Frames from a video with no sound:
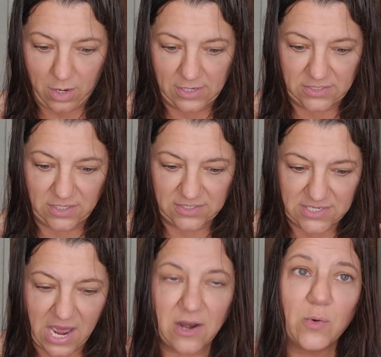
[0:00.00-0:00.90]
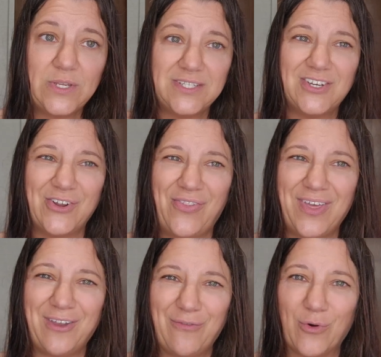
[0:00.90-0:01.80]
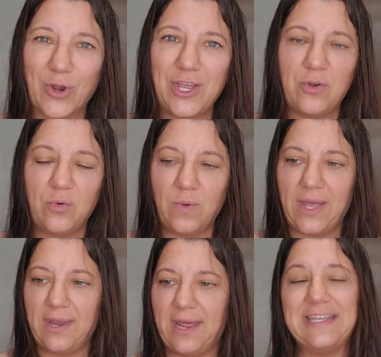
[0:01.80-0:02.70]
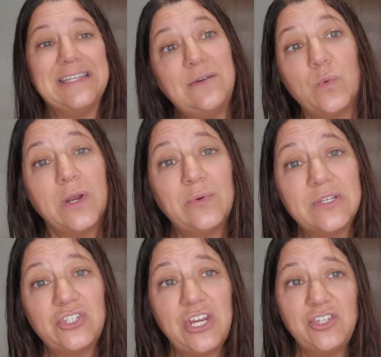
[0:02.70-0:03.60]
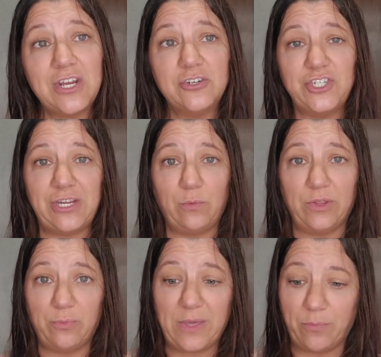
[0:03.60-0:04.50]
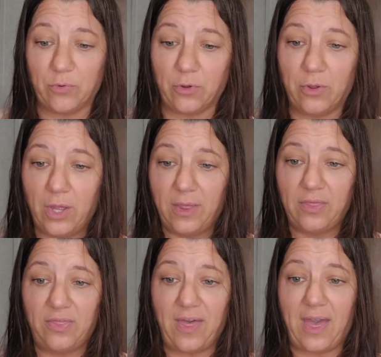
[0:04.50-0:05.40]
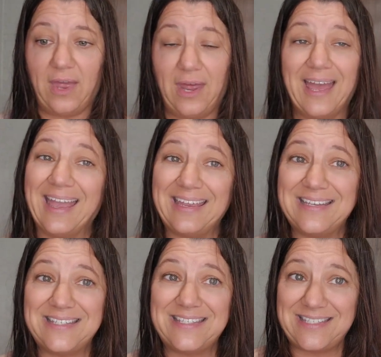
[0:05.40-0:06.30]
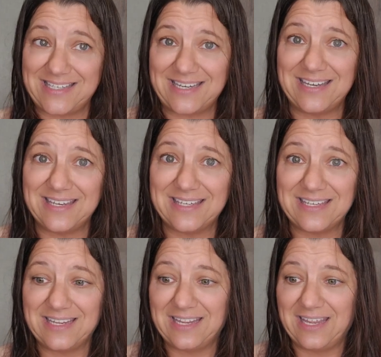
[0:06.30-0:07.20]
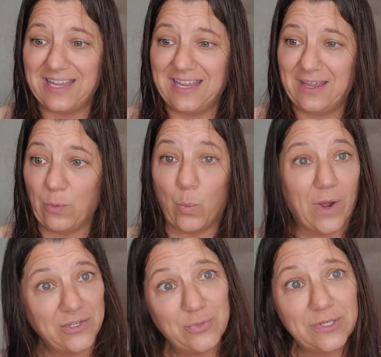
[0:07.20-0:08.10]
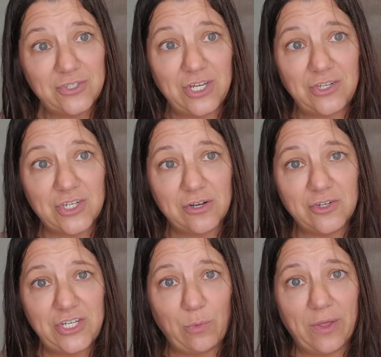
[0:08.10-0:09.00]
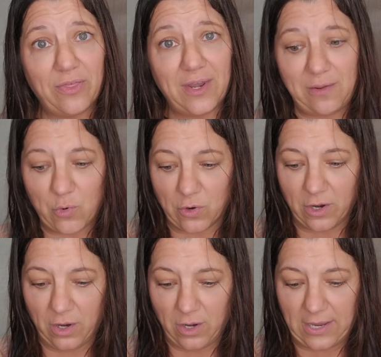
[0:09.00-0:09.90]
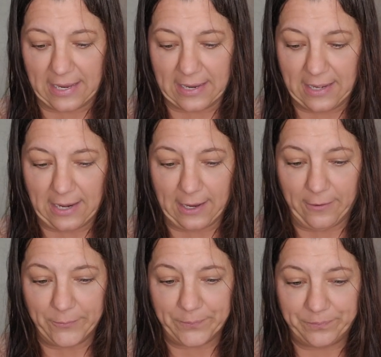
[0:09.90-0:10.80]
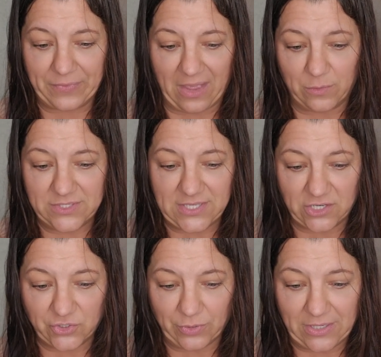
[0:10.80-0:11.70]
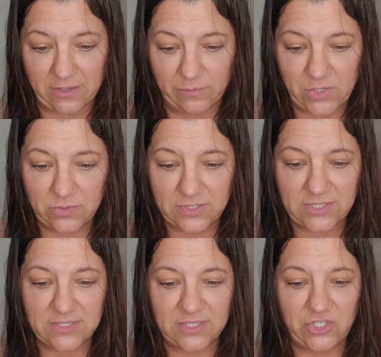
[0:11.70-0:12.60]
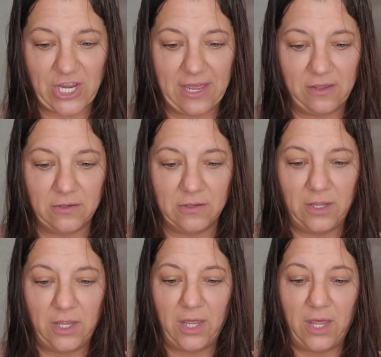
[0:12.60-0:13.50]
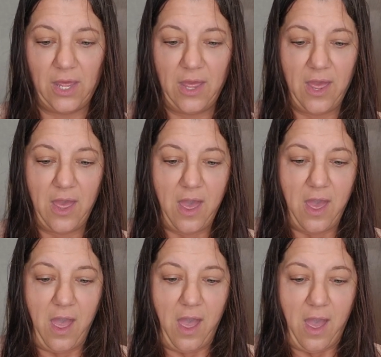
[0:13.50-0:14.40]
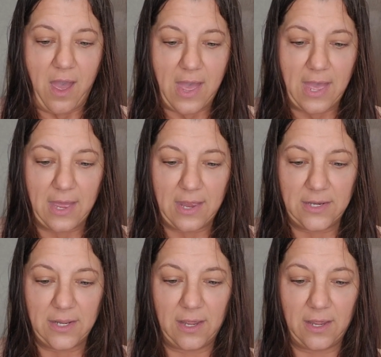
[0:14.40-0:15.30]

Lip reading: is not always a good thing for you. And I didn't want to exchange energy with people that I didn't want to exchange energy with anymore. And I was sexually abused as a child, and